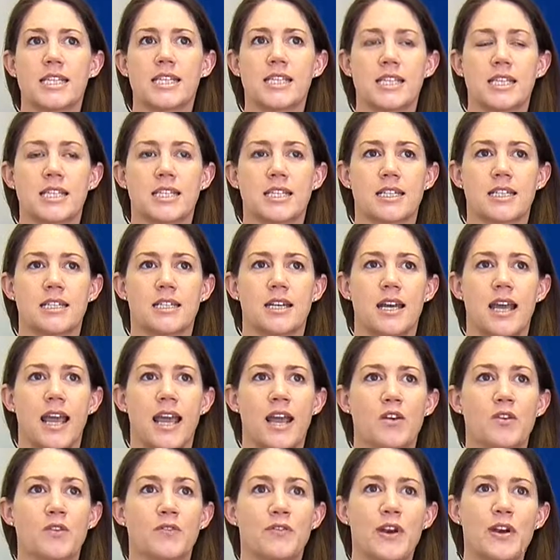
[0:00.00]
season
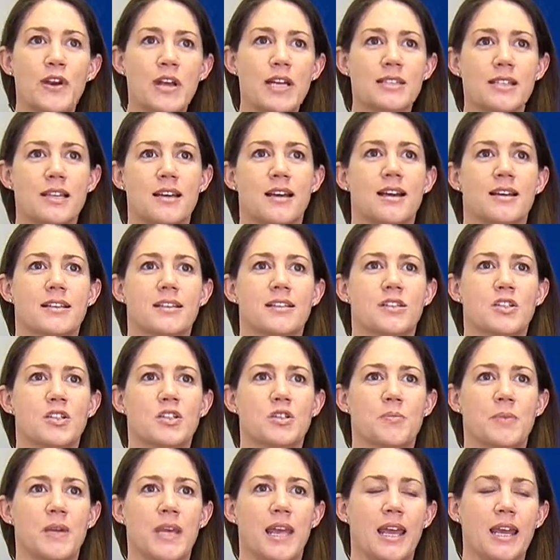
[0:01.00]
and you're very excited
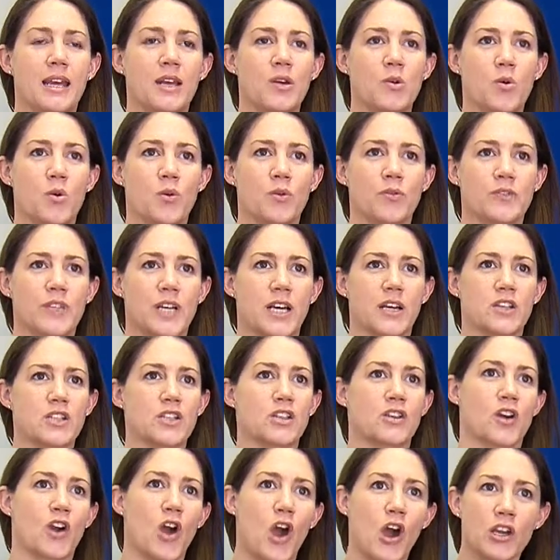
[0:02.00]
to be heading off down
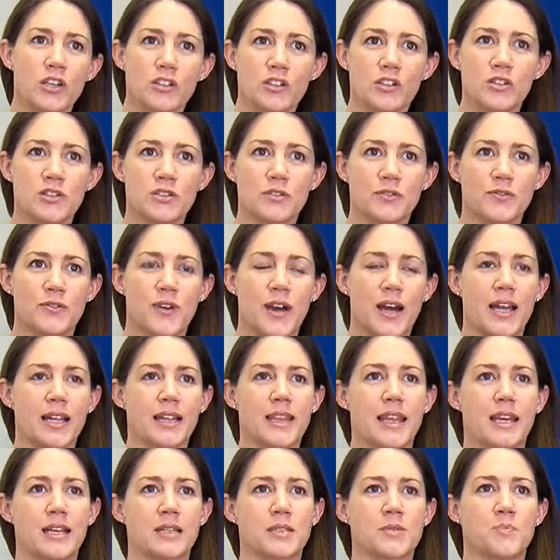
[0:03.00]
to the coast to
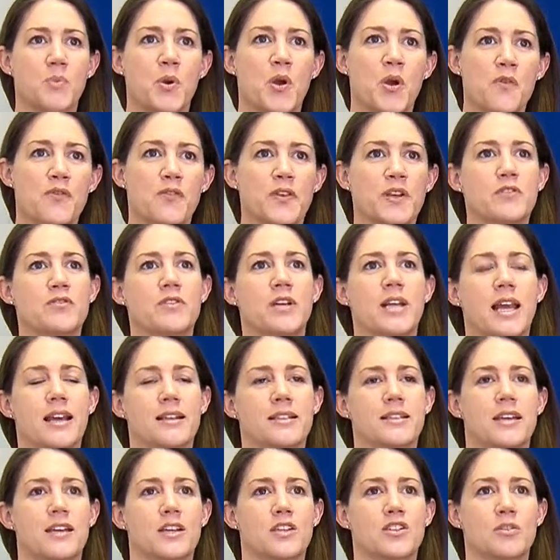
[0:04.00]
find that perfect
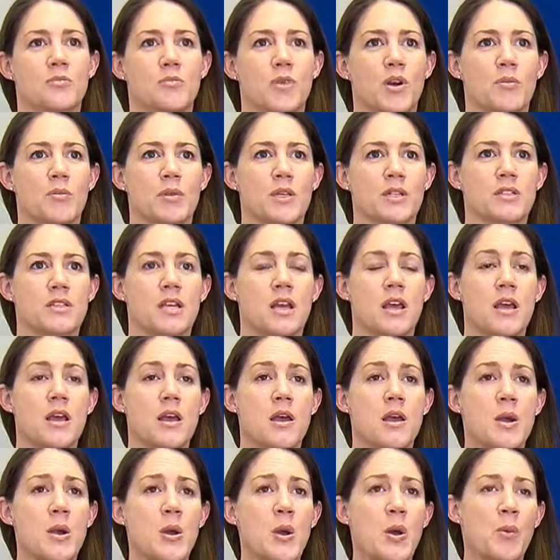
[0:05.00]
relaxation moment.
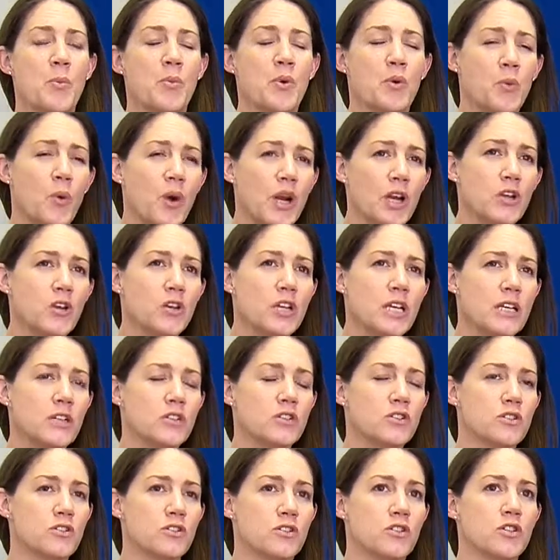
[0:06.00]
But what do you
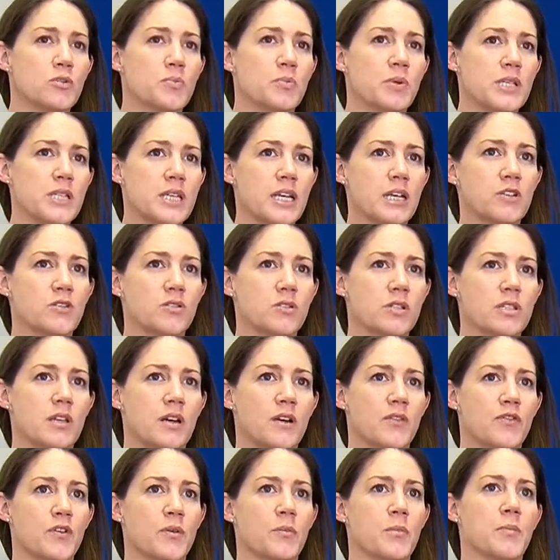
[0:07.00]
need to do to protect
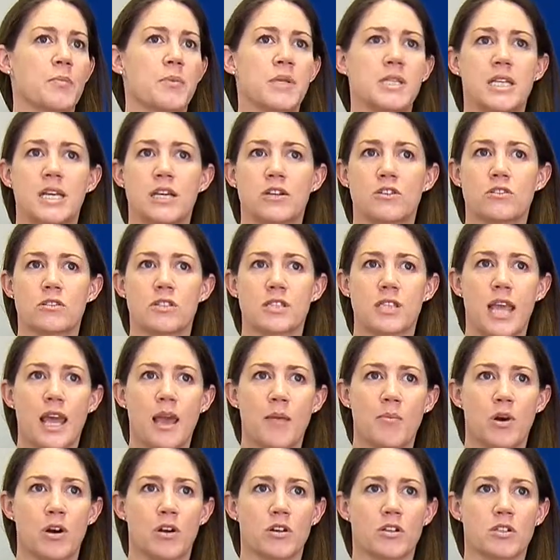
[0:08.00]
yourself from a potential
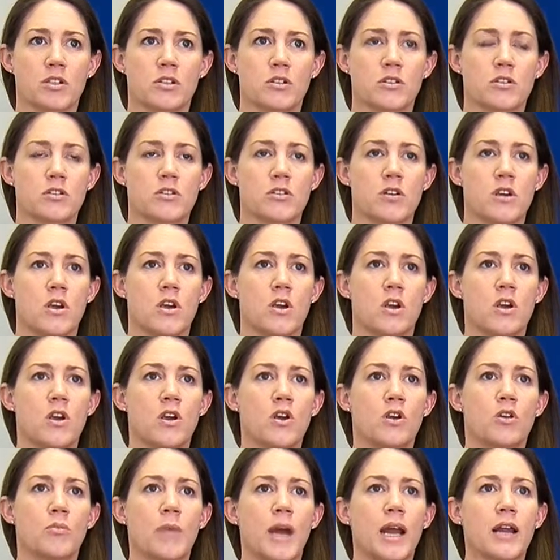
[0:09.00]
scam artist
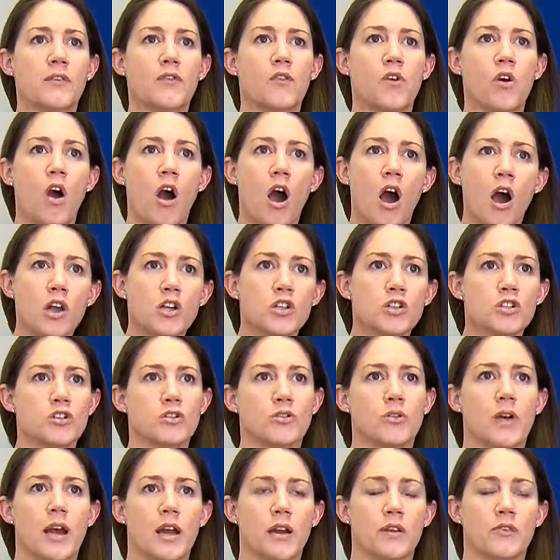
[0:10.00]
who might have conned
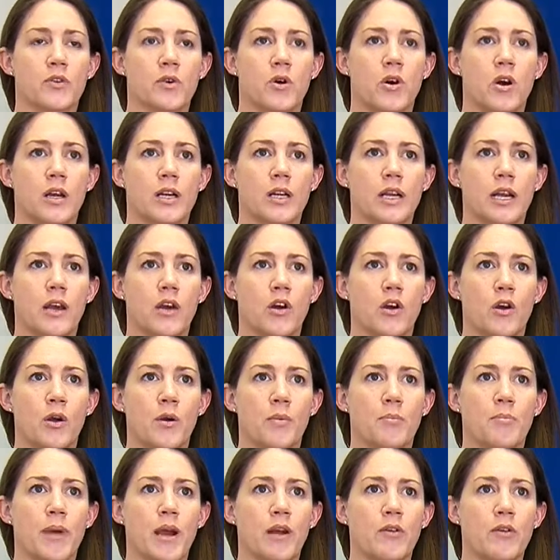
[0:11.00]
you out of your holiday
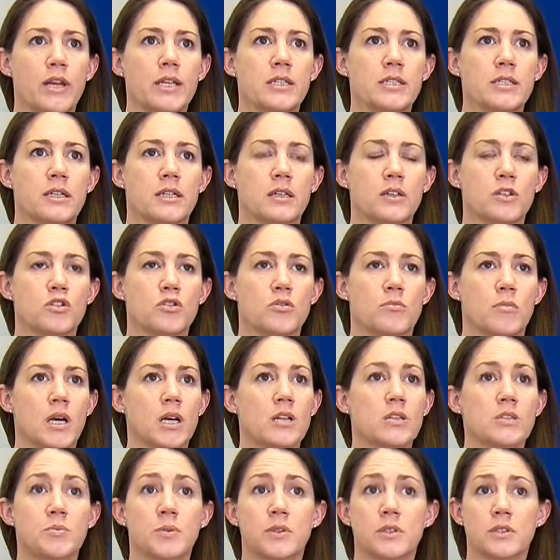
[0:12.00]
home by renting it to
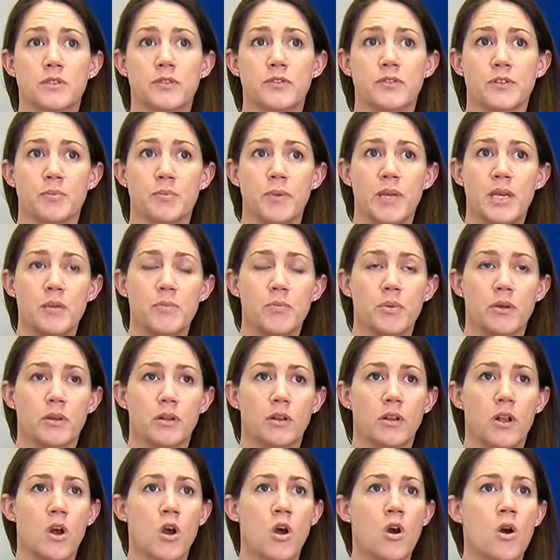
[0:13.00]
multiple different
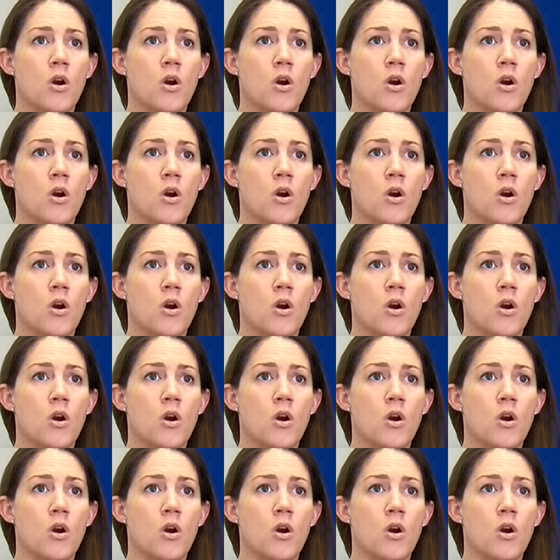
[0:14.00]
people,